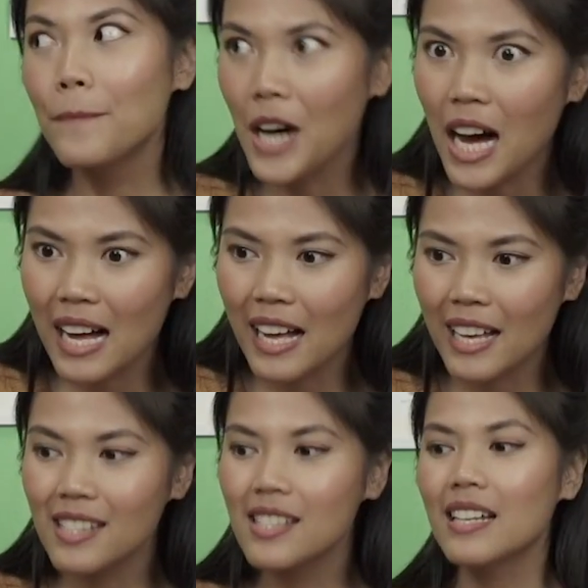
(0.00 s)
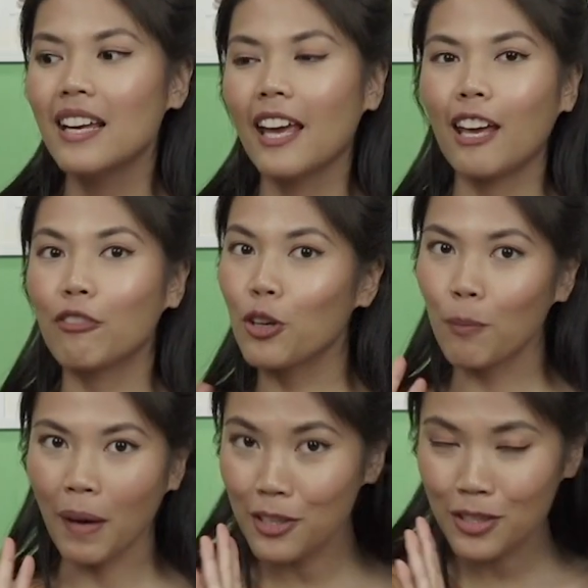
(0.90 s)
But if you're
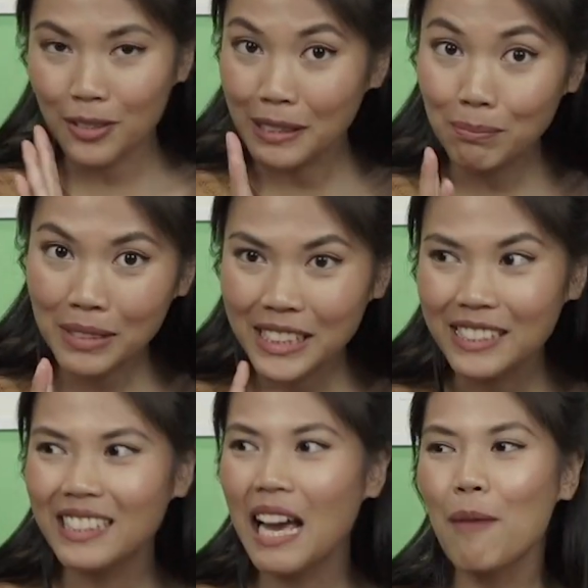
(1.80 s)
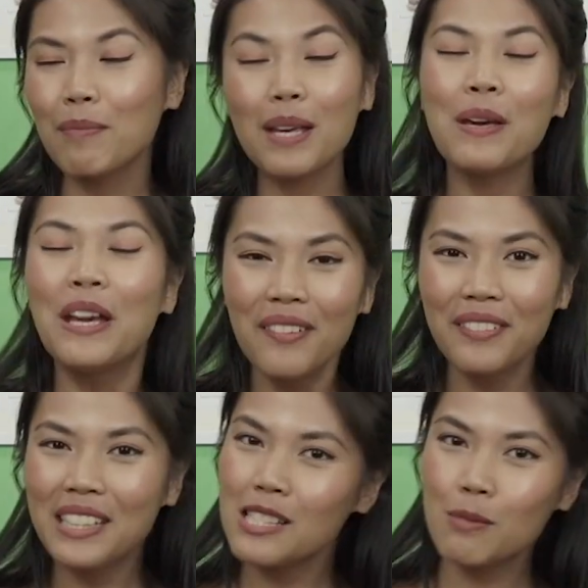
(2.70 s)
impatient like me, maybe
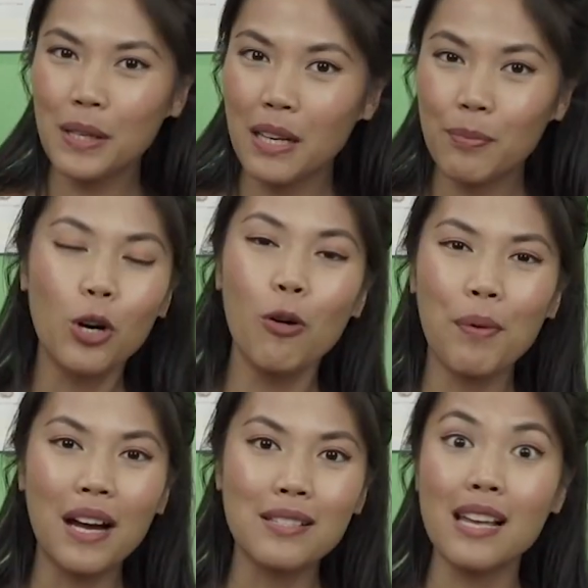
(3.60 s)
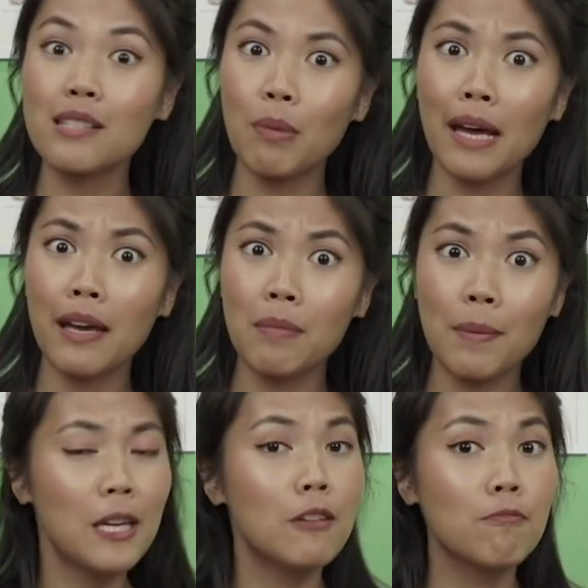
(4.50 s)
we can speed up the whole process by
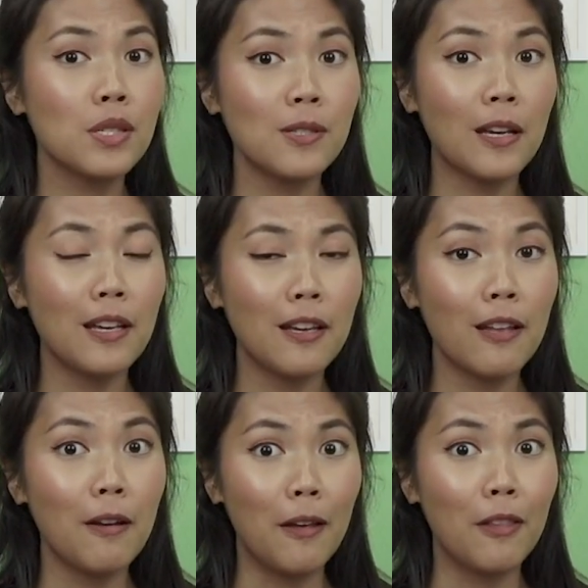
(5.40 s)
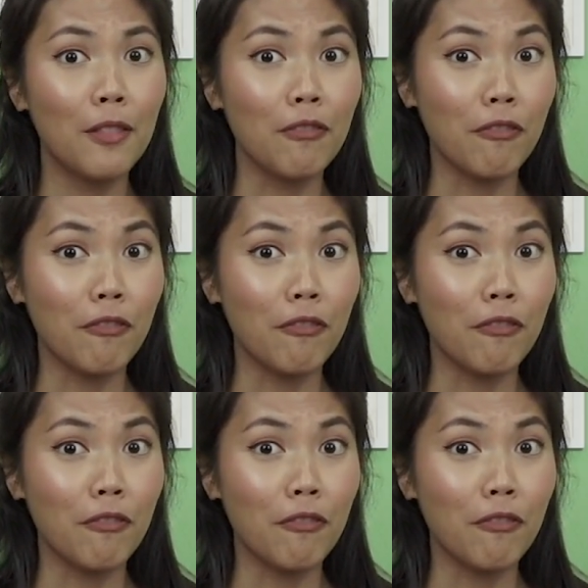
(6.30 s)
maybe sticking it in the